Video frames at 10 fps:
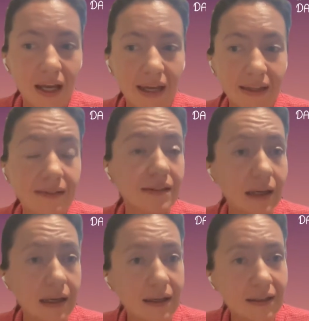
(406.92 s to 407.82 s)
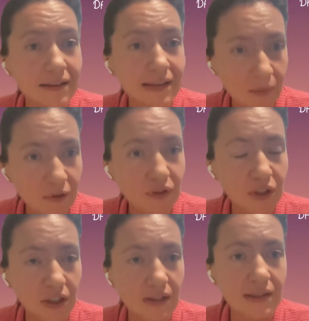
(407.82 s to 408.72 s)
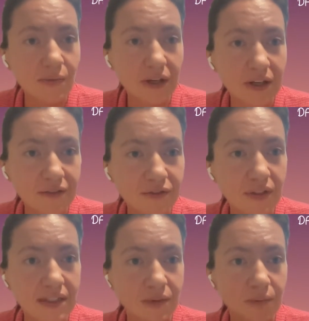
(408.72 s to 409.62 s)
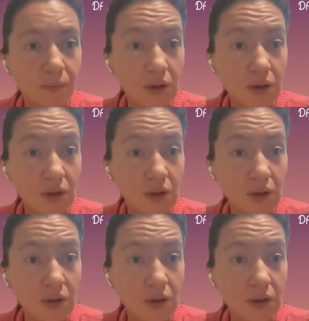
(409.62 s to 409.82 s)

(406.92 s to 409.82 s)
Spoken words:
And some of the girls were influenced